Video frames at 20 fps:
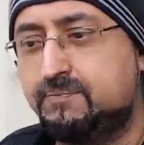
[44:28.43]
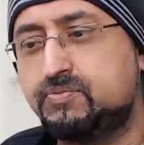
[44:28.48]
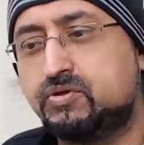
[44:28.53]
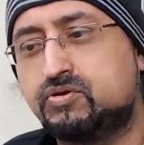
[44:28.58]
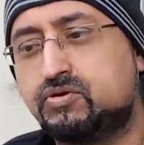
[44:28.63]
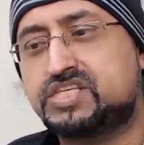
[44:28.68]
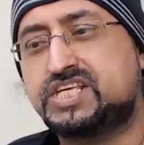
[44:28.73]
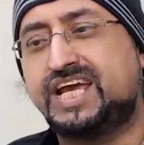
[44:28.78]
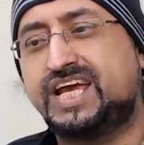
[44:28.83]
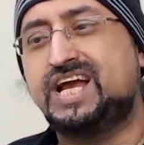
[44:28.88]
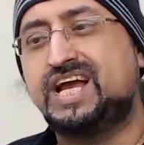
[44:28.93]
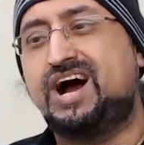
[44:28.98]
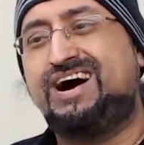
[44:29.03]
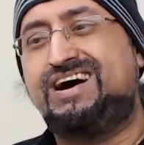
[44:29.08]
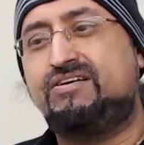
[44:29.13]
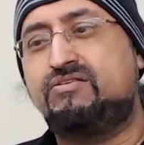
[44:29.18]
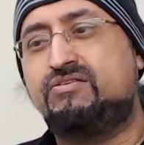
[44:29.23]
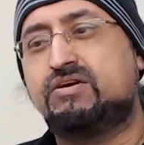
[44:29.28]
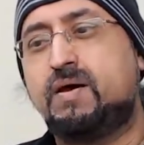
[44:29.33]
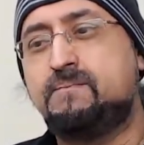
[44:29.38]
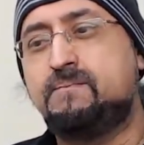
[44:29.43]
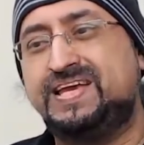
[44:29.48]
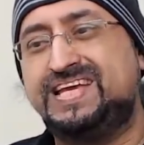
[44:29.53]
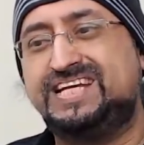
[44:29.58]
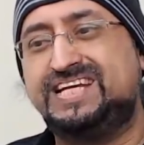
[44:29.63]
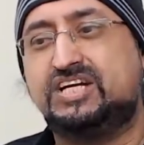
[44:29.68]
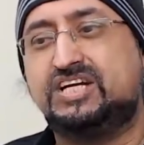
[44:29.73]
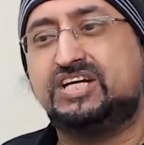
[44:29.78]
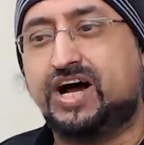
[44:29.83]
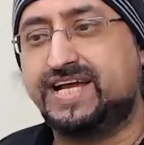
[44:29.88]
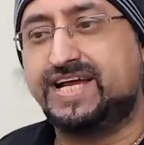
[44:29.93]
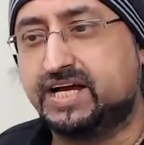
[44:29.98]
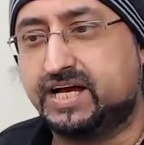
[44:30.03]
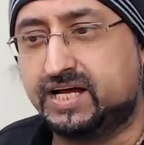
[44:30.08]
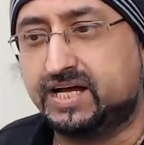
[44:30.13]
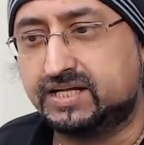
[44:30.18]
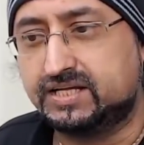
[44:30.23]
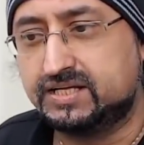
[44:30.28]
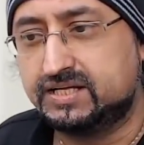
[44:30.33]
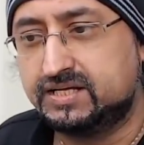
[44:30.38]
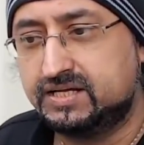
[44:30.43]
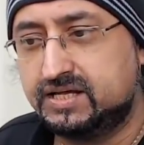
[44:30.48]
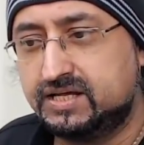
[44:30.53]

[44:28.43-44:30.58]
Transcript: I'm not saying I want to be Giger.